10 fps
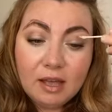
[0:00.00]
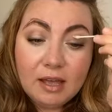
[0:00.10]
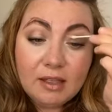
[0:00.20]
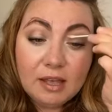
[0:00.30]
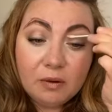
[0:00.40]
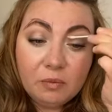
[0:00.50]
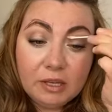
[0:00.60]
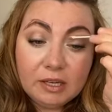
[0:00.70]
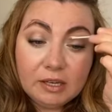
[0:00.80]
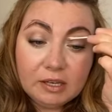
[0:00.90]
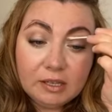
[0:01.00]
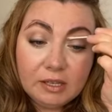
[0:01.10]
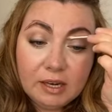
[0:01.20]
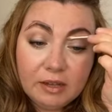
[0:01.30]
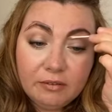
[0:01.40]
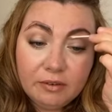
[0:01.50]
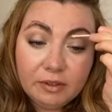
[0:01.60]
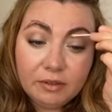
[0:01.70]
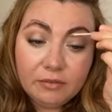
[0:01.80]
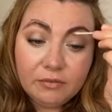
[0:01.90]
And then we're gonna clean
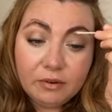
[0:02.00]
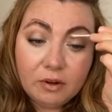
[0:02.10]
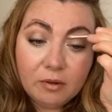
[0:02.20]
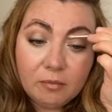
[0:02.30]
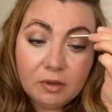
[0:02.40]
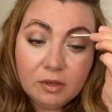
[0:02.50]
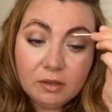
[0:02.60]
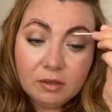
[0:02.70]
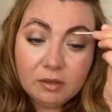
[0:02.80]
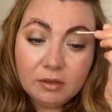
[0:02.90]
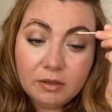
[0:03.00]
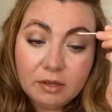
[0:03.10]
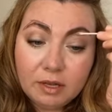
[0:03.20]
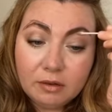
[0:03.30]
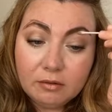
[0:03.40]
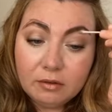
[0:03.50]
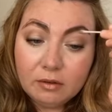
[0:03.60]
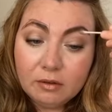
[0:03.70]
everything from down.